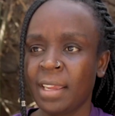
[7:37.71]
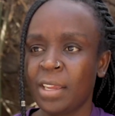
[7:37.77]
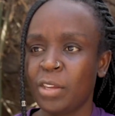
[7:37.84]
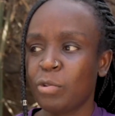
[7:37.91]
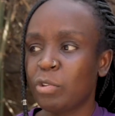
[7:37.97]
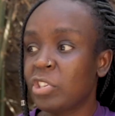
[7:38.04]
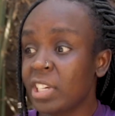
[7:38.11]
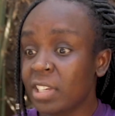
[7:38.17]

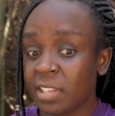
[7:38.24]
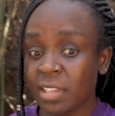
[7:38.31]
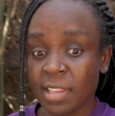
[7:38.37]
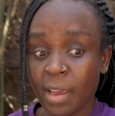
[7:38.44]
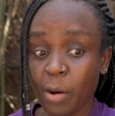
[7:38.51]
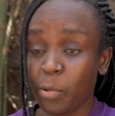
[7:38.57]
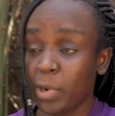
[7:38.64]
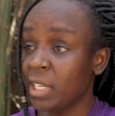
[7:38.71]
you're just
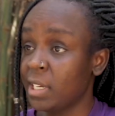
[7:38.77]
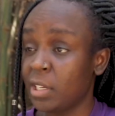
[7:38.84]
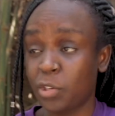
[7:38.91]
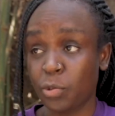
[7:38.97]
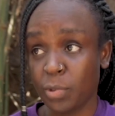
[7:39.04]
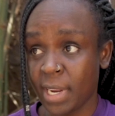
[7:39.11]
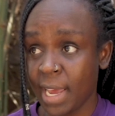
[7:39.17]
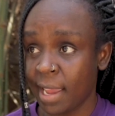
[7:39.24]
there waiting
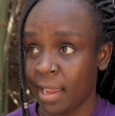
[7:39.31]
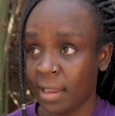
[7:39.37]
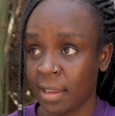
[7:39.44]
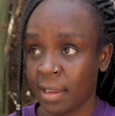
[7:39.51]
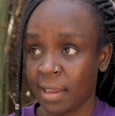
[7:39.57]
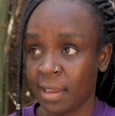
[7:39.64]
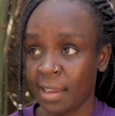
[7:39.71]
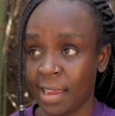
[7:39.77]
to
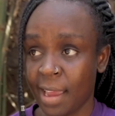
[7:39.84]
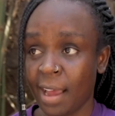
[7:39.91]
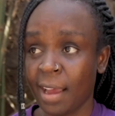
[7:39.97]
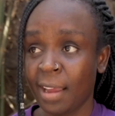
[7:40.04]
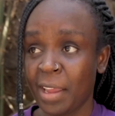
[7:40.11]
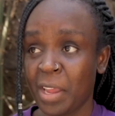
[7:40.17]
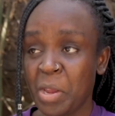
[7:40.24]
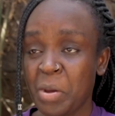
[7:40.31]
die. Yeah.
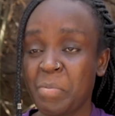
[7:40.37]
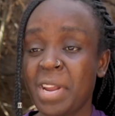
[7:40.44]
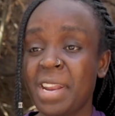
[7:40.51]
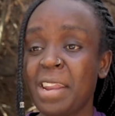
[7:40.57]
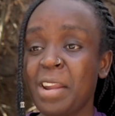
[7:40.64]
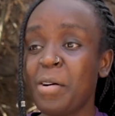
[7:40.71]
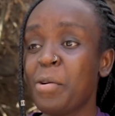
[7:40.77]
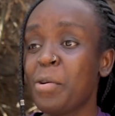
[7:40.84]
But
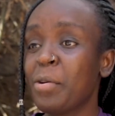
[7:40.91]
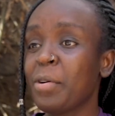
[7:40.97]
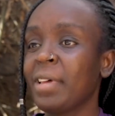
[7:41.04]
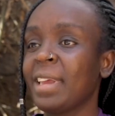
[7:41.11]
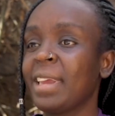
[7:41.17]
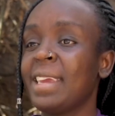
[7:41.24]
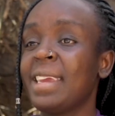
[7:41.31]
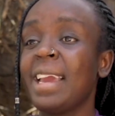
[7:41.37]
now,
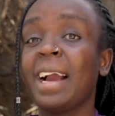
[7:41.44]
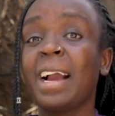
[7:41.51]
here